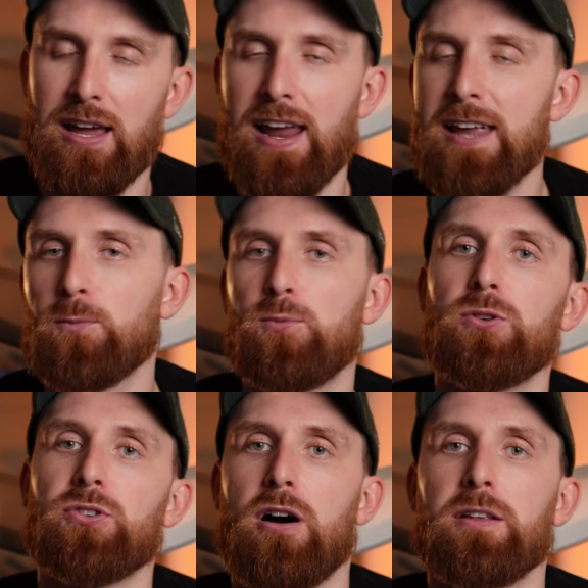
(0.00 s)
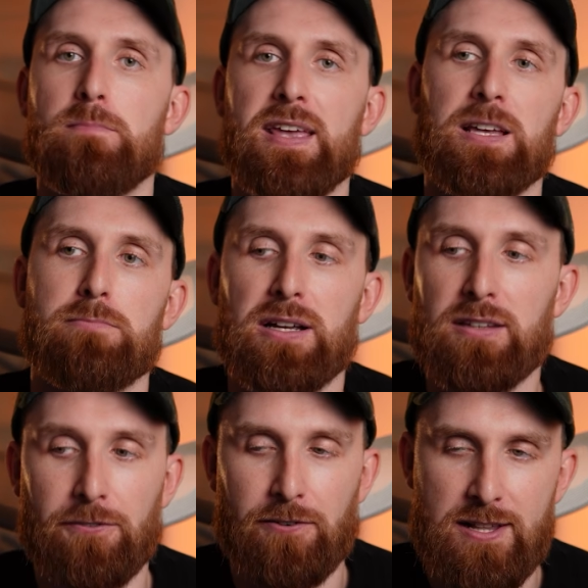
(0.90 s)
it will not make a big
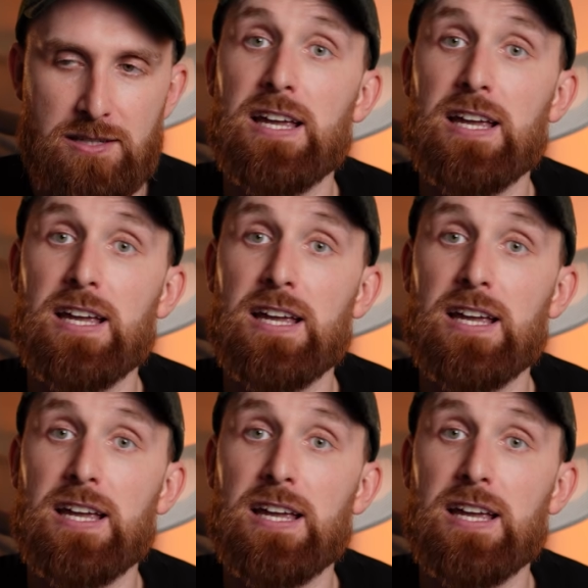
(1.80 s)
difference.